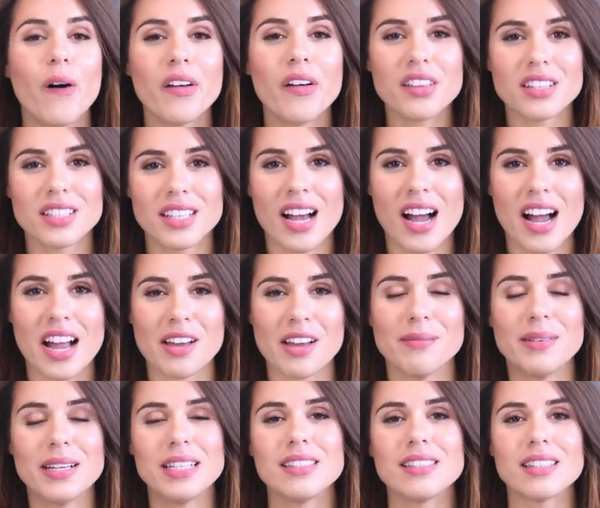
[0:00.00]
all the
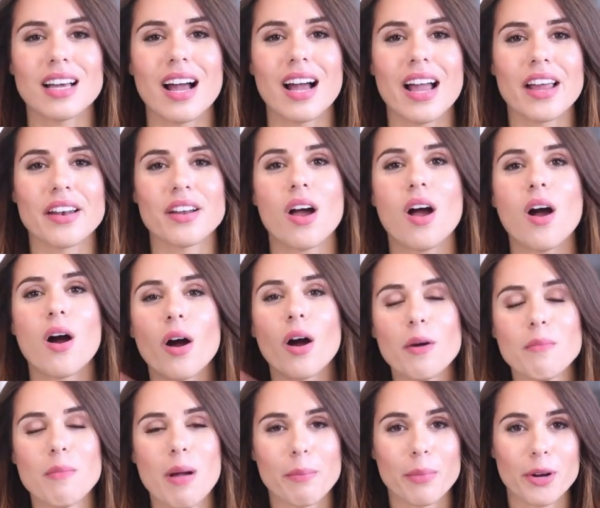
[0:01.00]
time inside
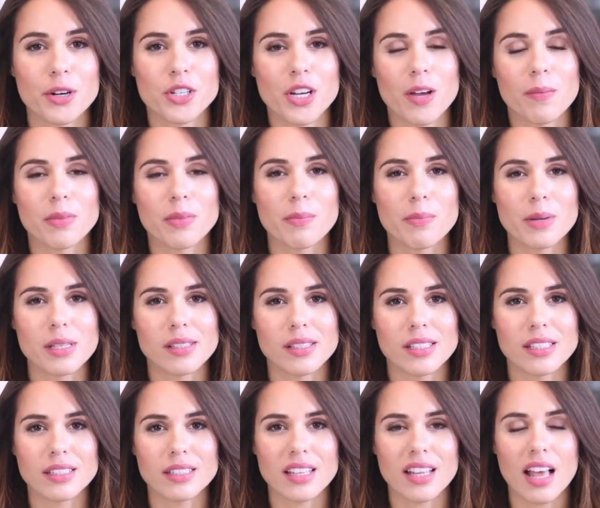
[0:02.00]
our membership, the
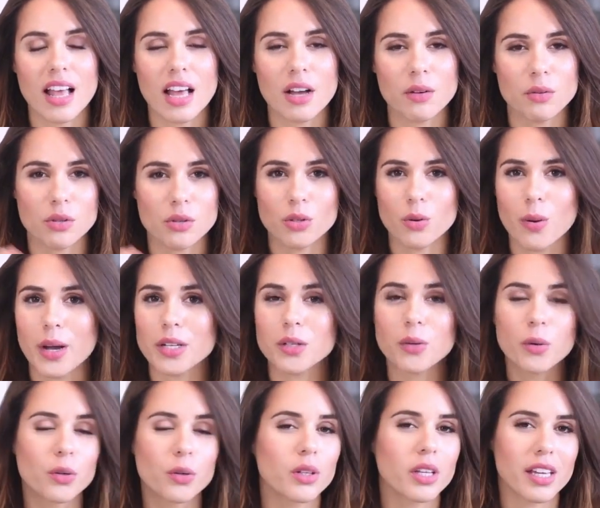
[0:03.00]
Business Lounge, so I
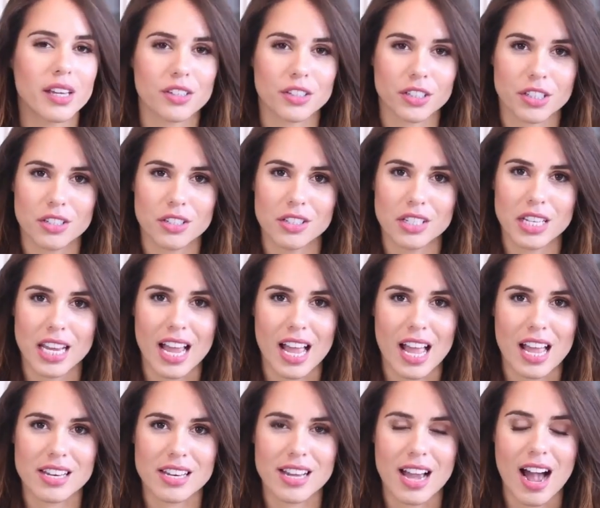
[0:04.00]
totally
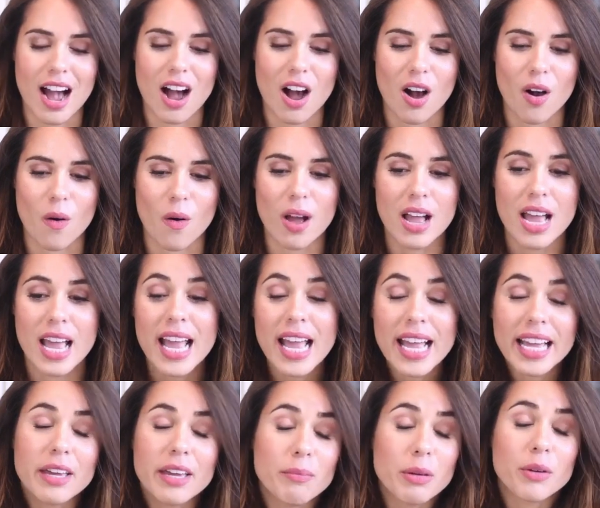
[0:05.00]
understand how
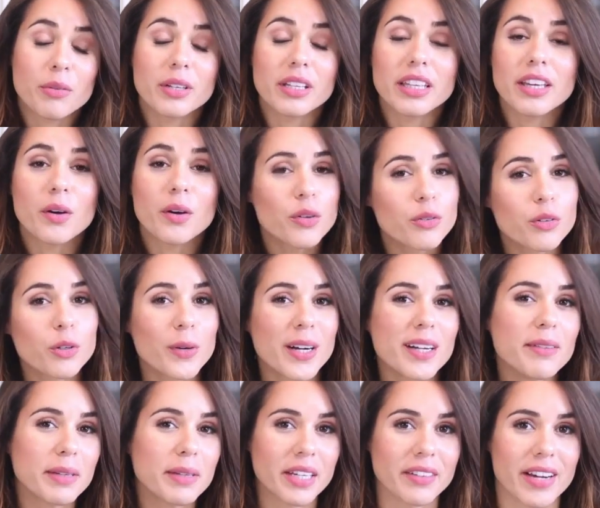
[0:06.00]
it can be really
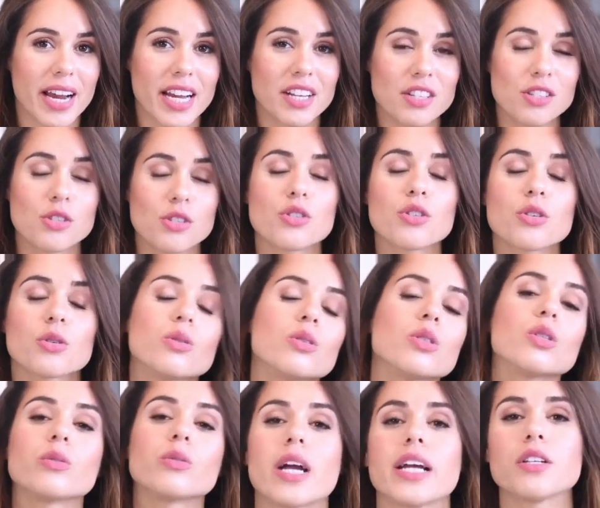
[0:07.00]
overwhelming, right, to
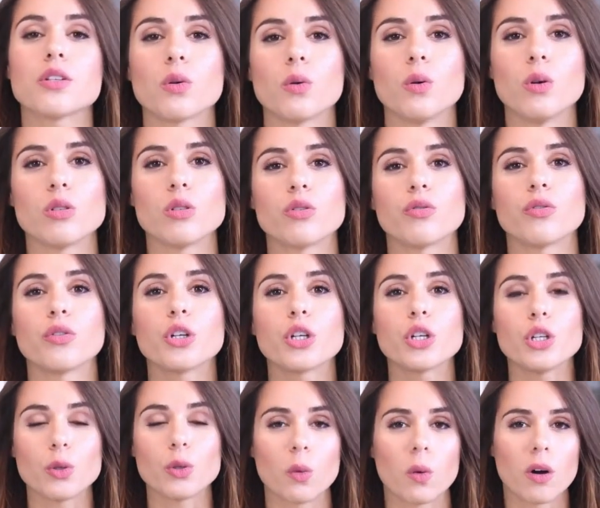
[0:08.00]
choose the right tools for
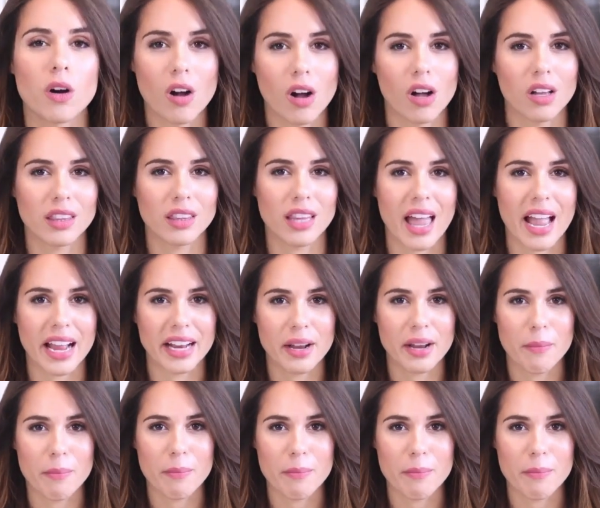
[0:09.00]
your online